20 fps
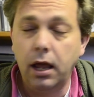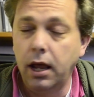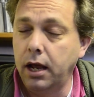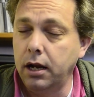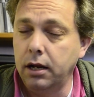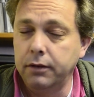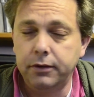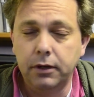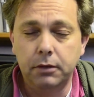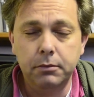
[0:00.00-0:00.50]
and
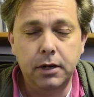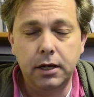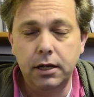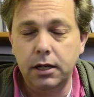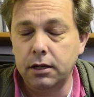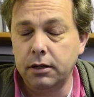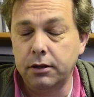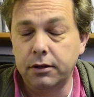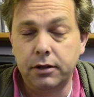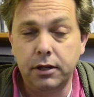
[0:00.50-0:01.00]
I've done many
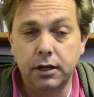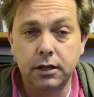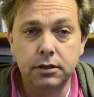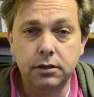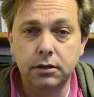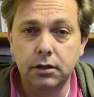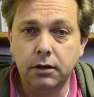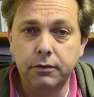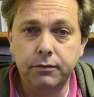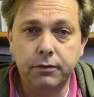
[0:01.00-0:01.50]
other things. You
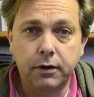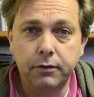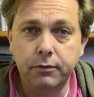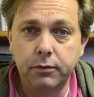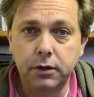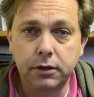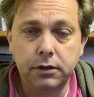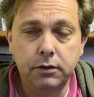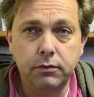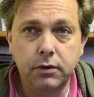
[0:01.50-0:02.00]
know, I've
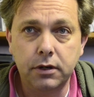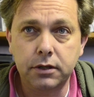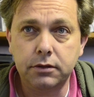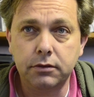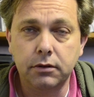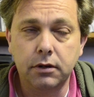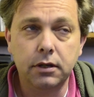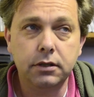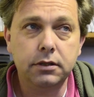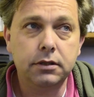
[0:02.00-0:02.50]
worked in
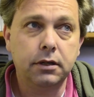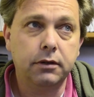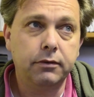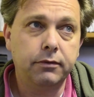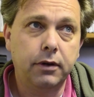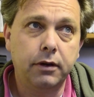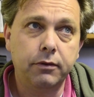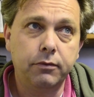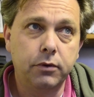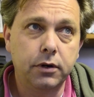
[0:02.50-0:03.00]
restaurants,
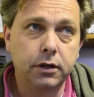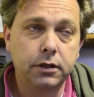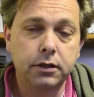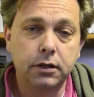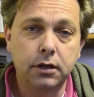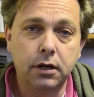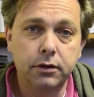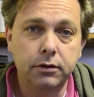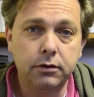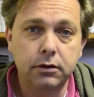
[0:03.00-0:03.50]
I've worked in
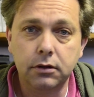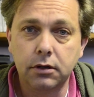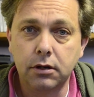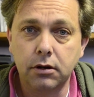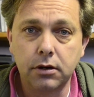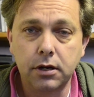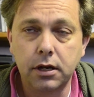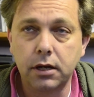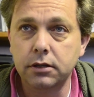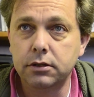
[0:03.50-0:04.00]
other
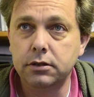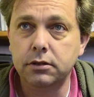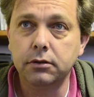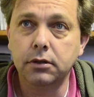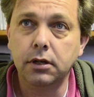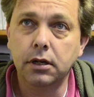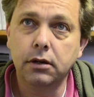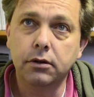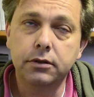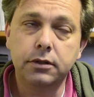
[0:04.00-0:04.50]
cooking
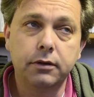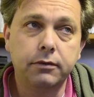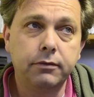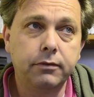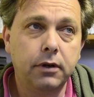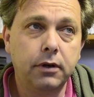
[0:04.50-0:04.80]
studios,